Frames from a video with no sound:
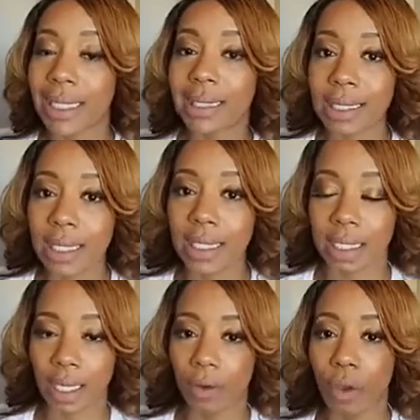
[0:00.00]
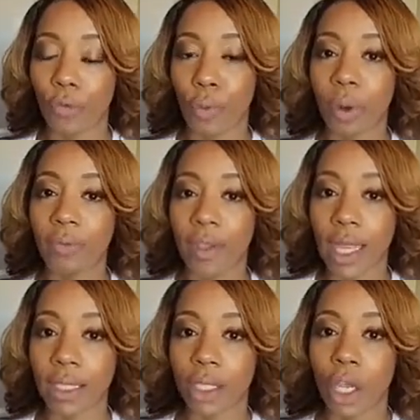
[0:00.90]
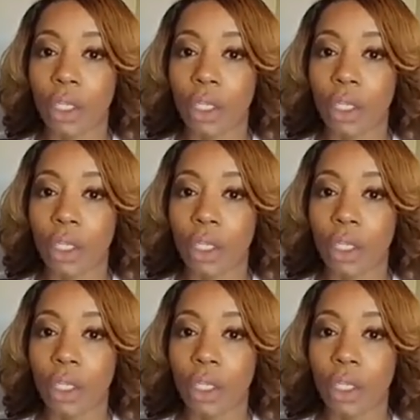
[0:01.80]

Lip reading: season for events.